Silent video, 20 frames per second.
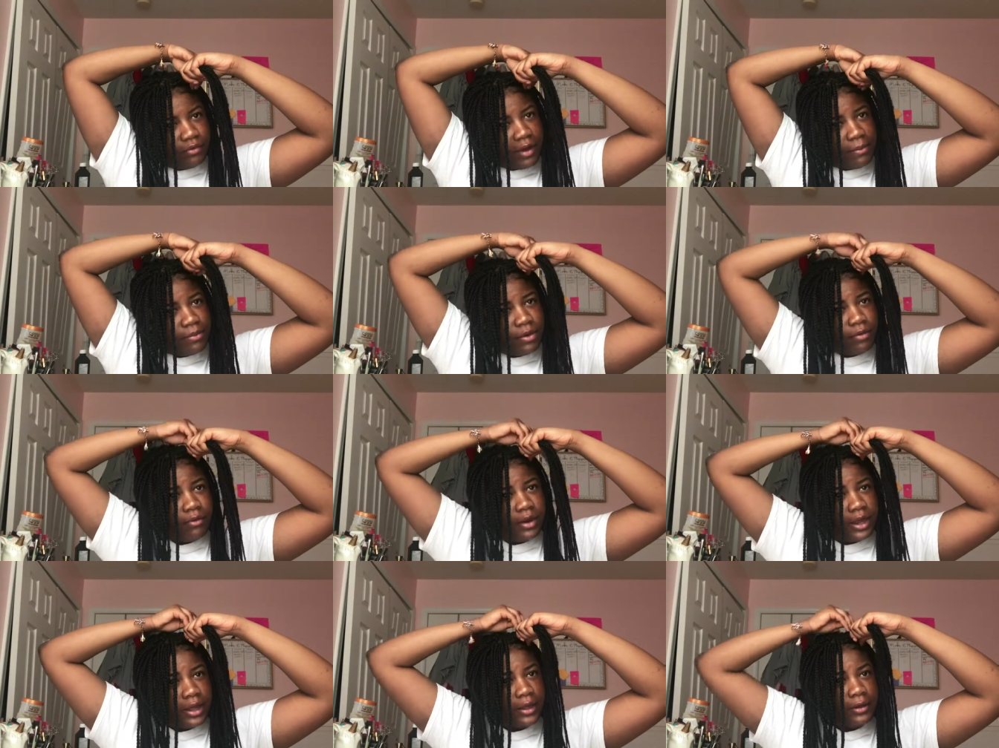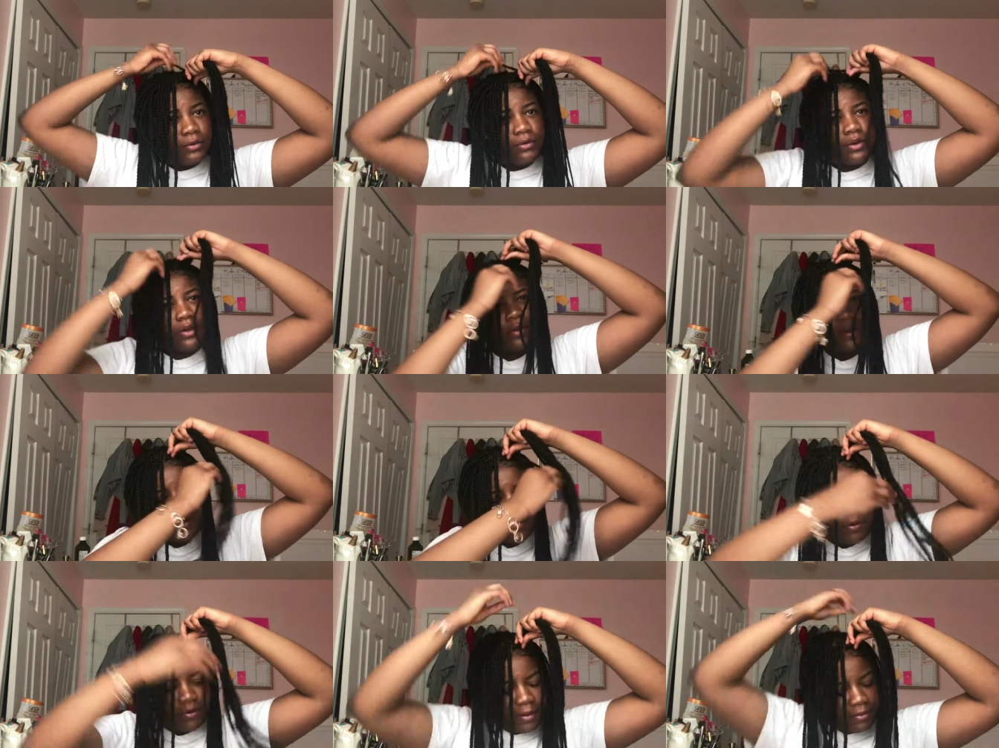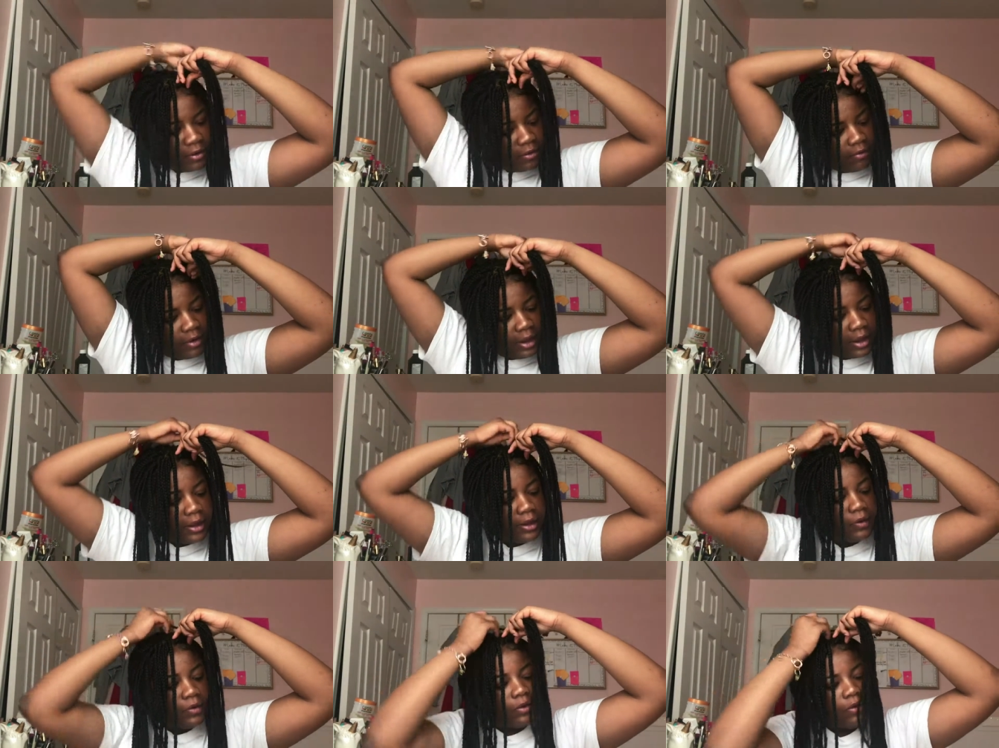just talking about the next
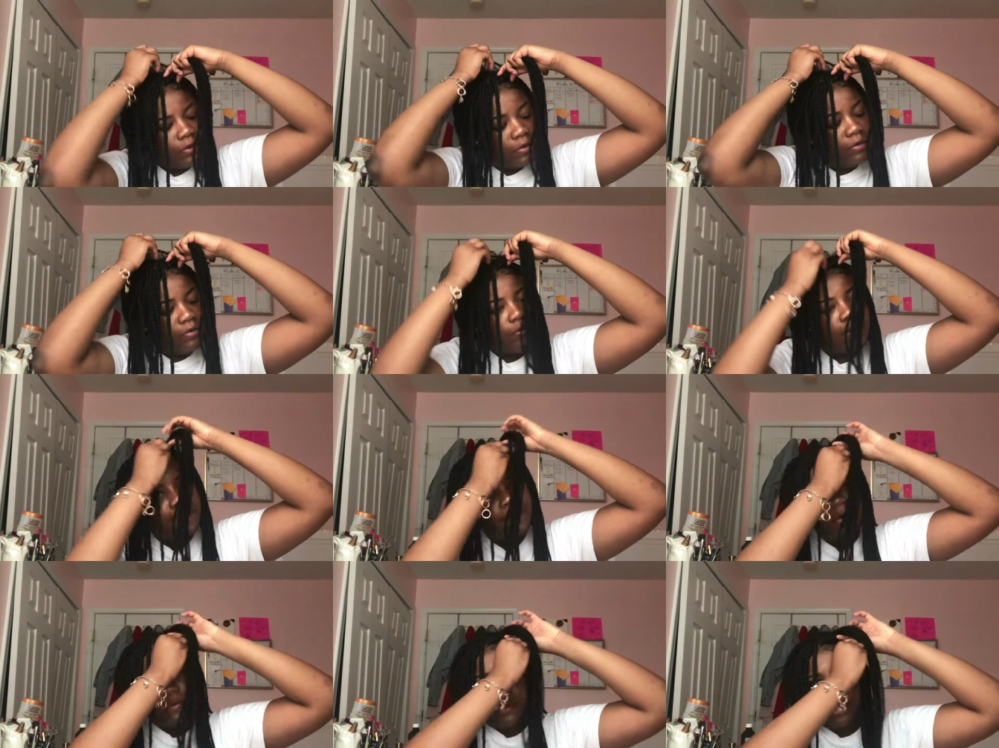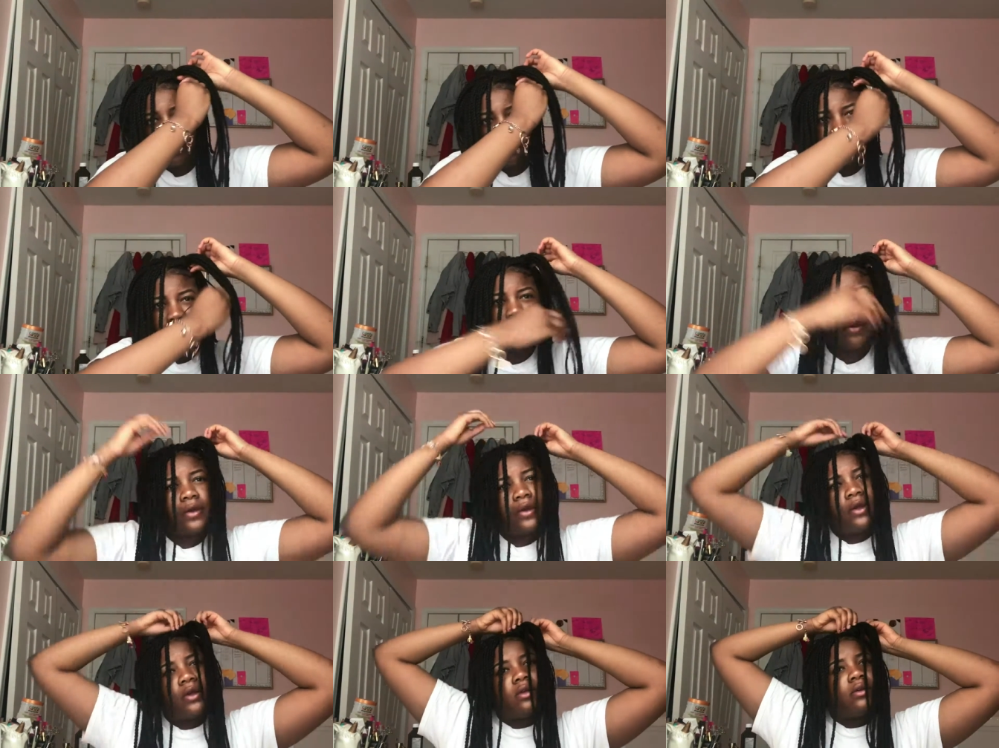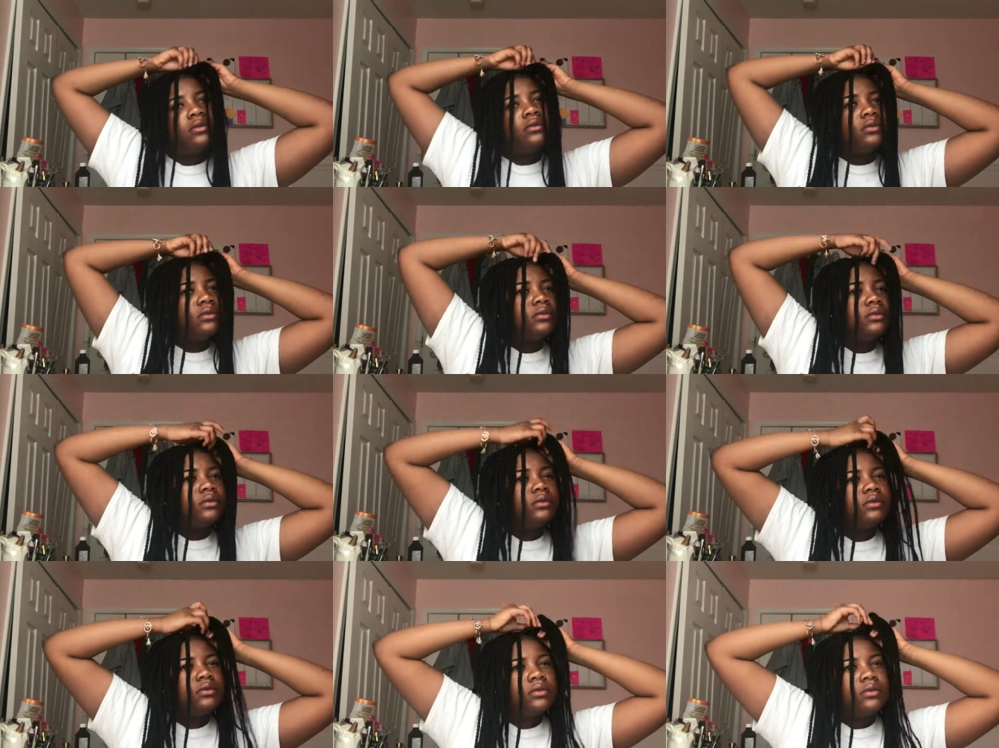hairstyle that I'm gonna do, or
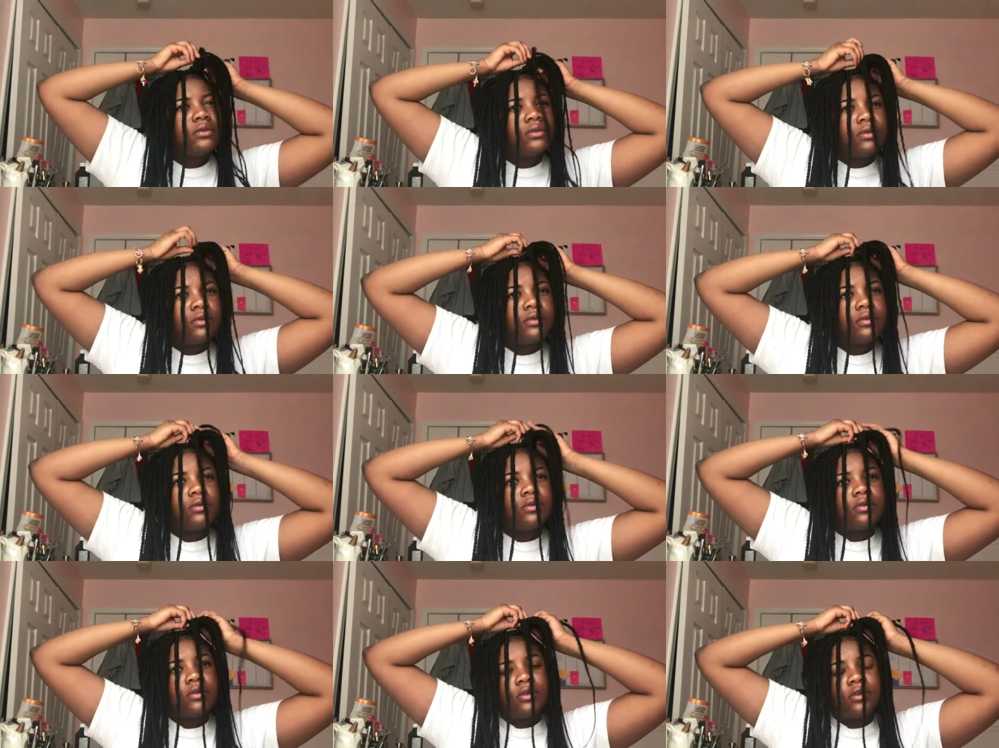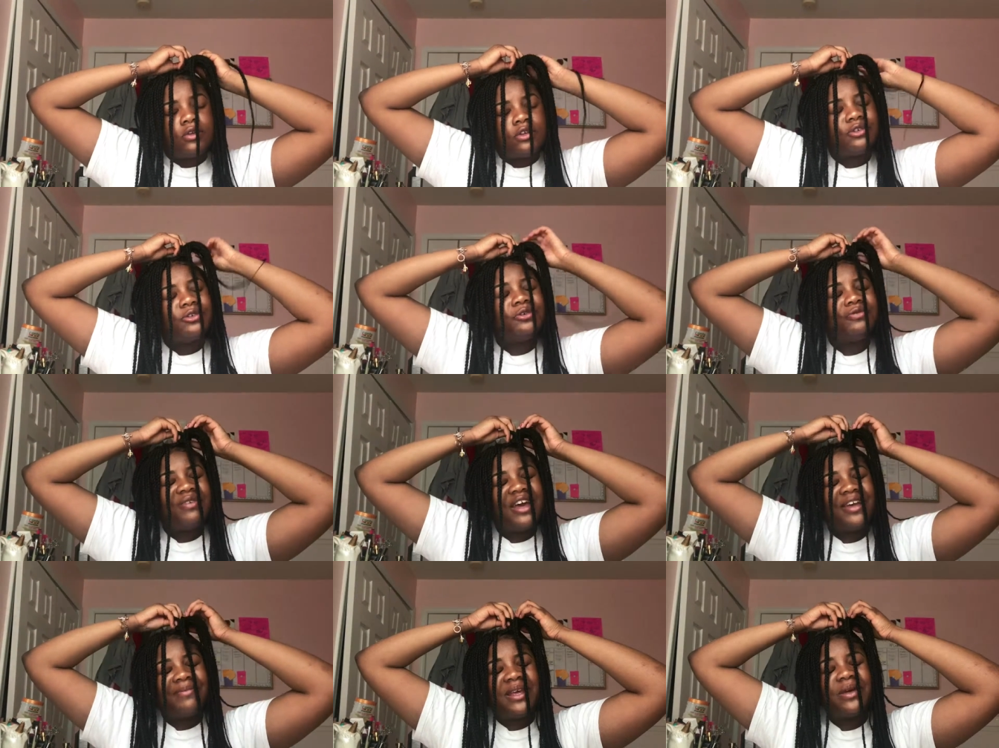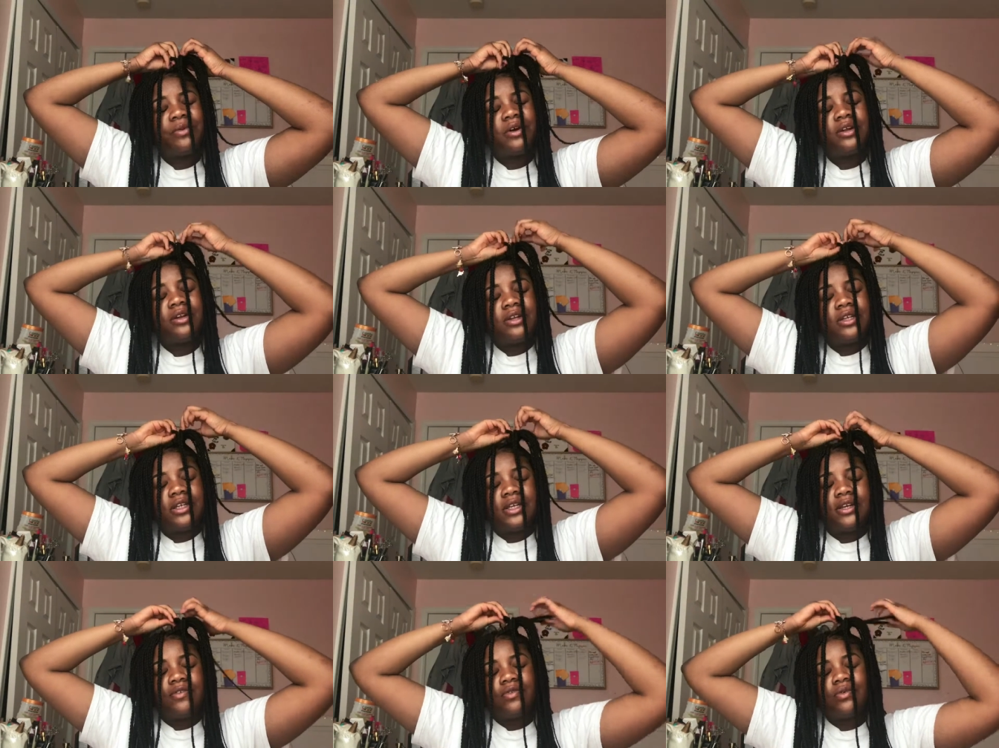telling y'all to keep up count, because we all
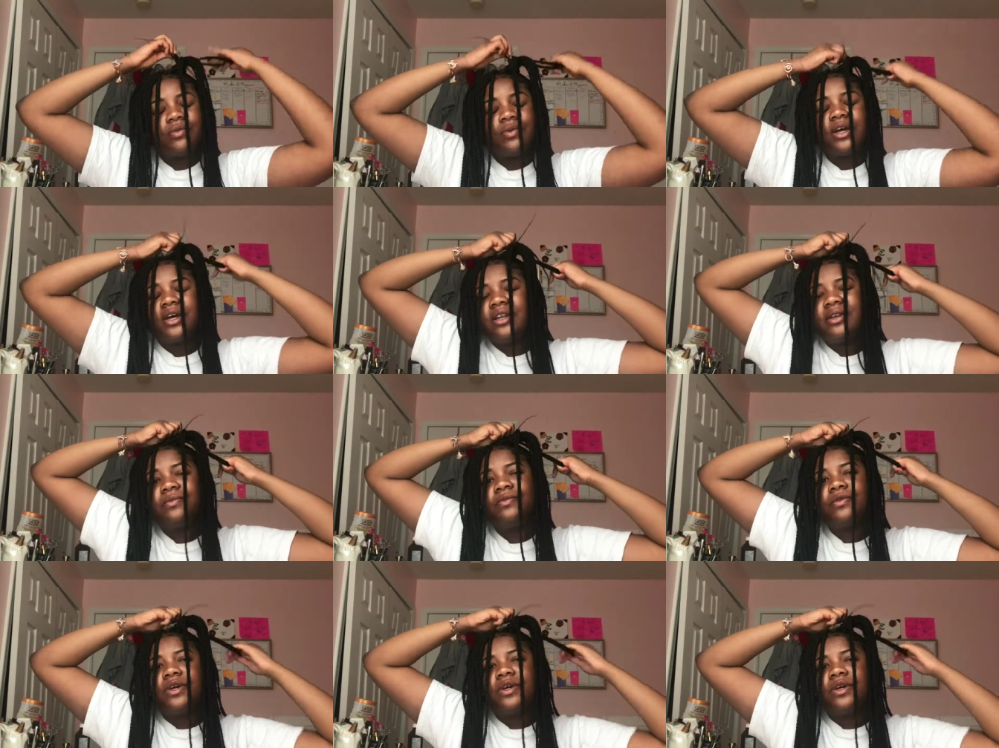know that I can't.